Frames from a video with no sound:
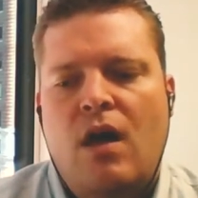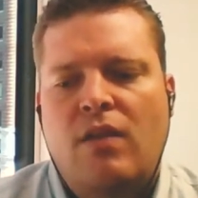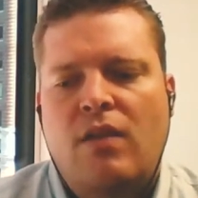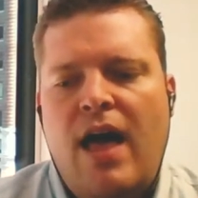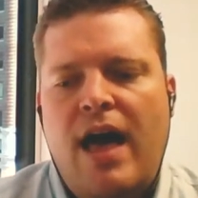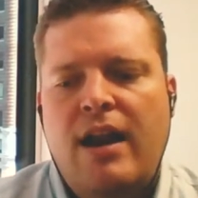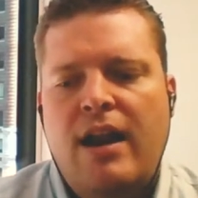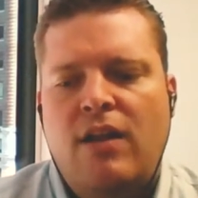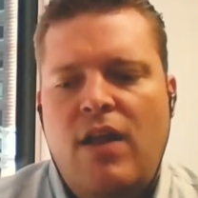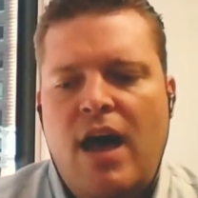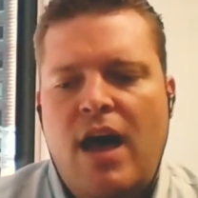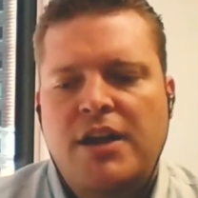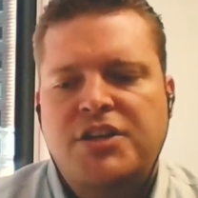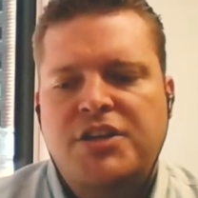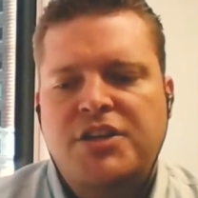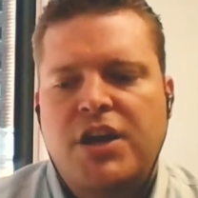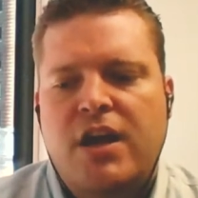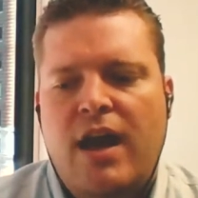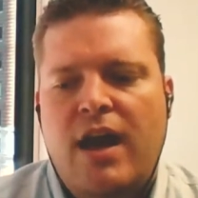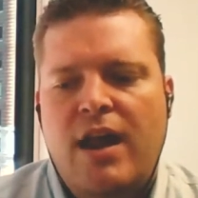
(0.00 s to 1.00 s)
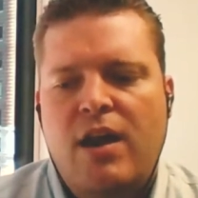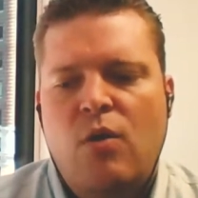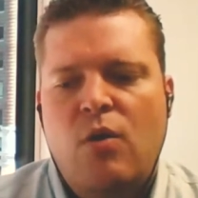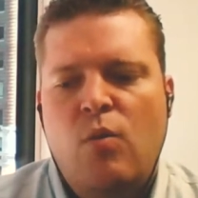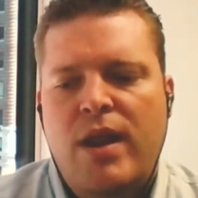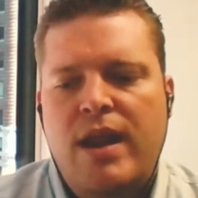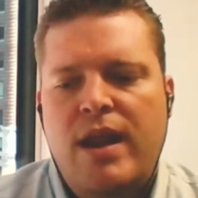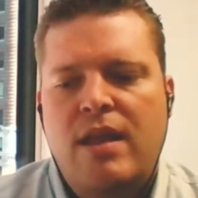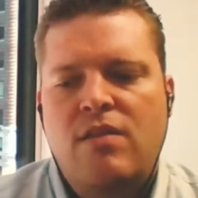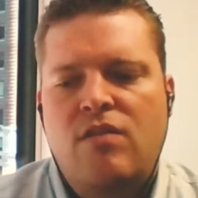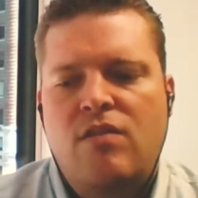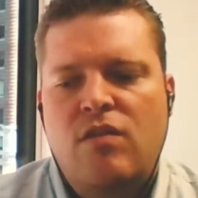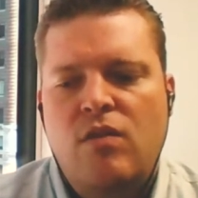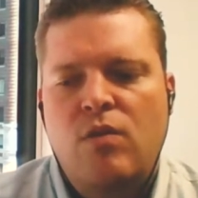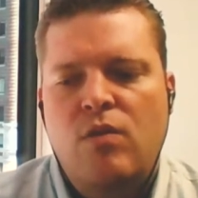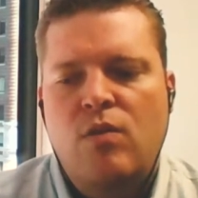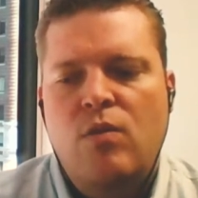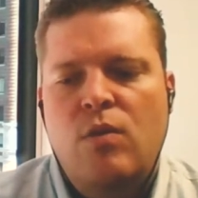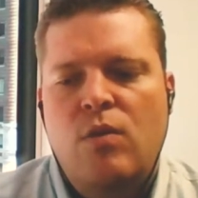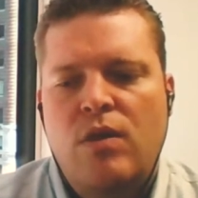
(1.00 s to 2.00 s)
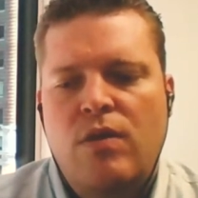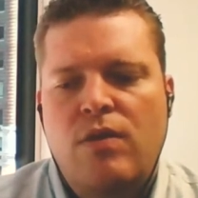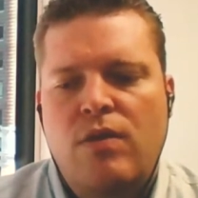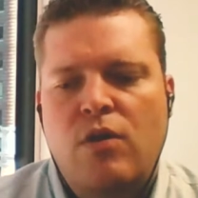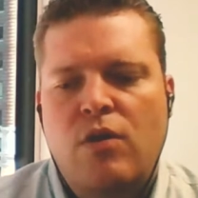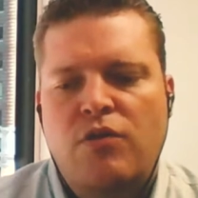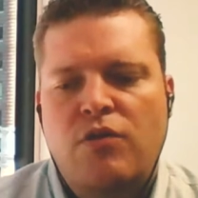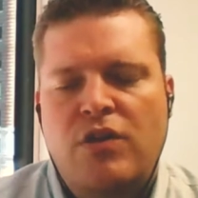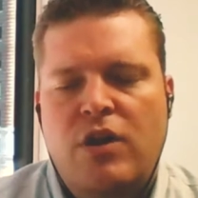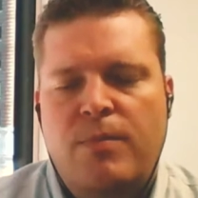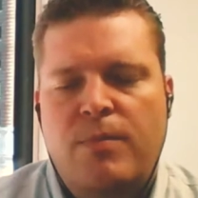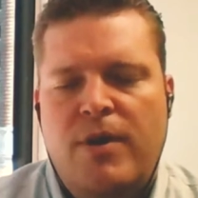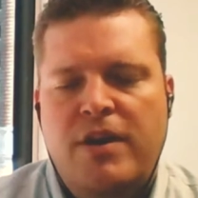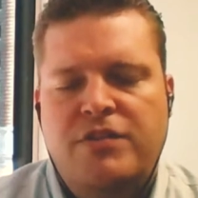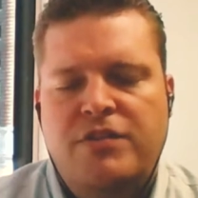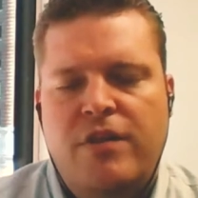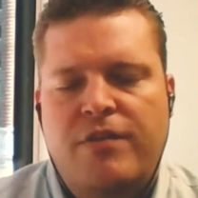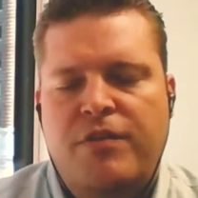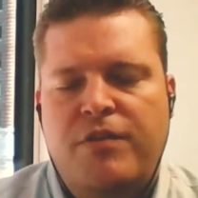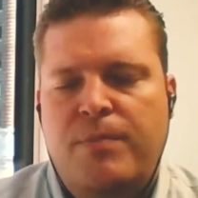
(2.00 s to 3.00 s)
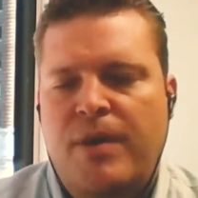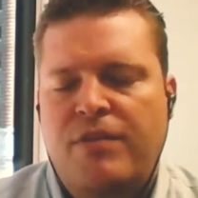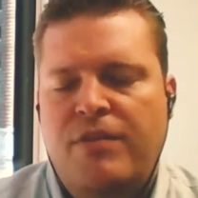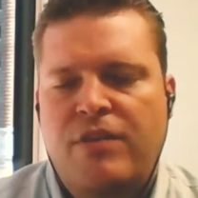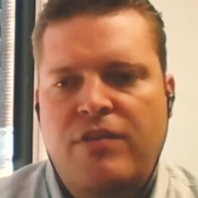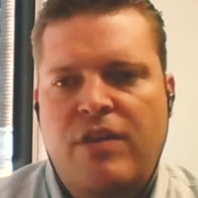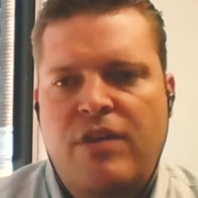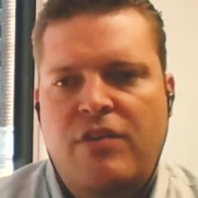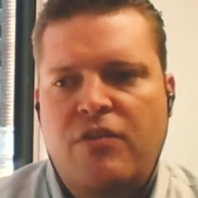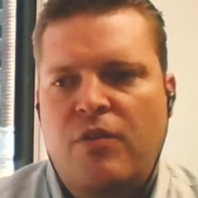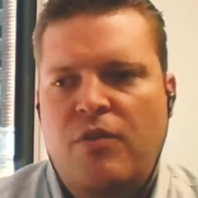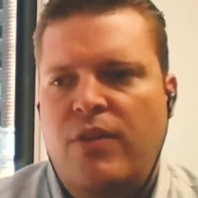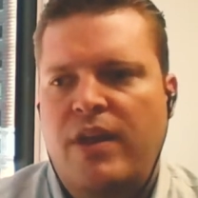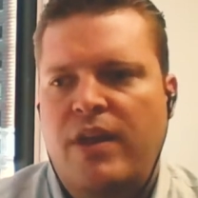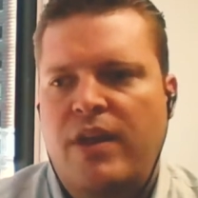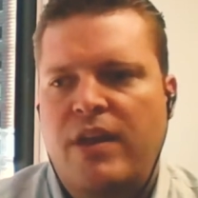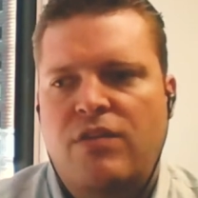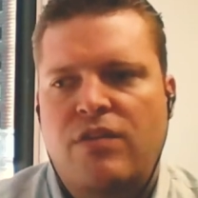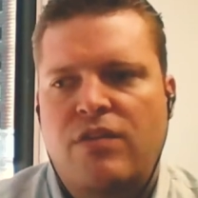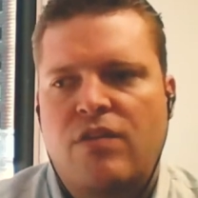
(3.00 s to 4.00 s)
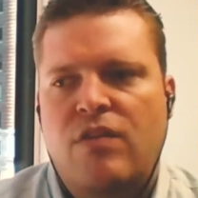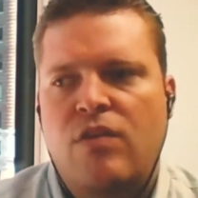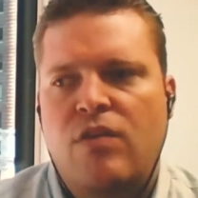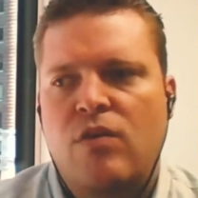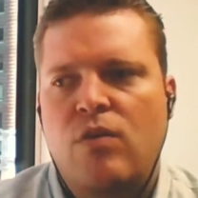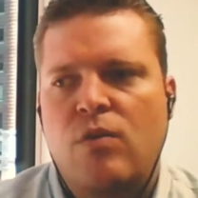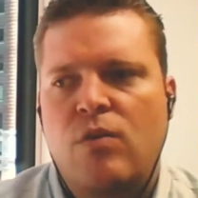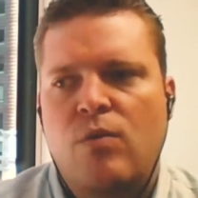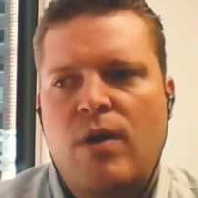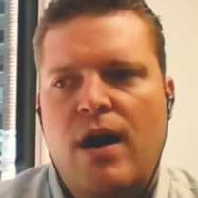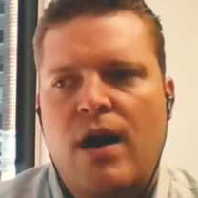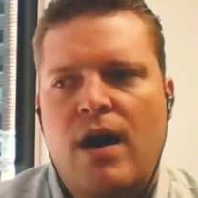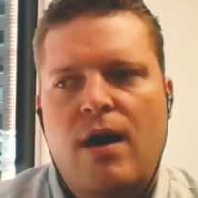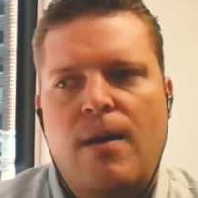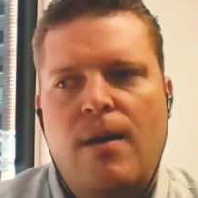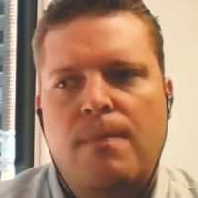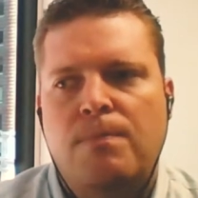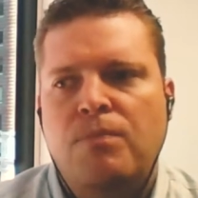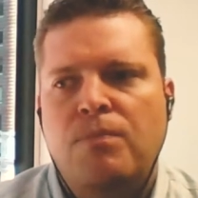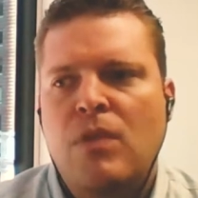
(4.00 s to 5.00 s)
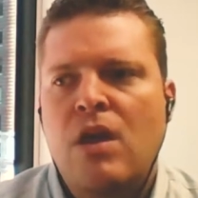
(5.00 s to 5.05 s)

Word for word: a lot of logic kind of went into those enterprise service buses as it relates to um,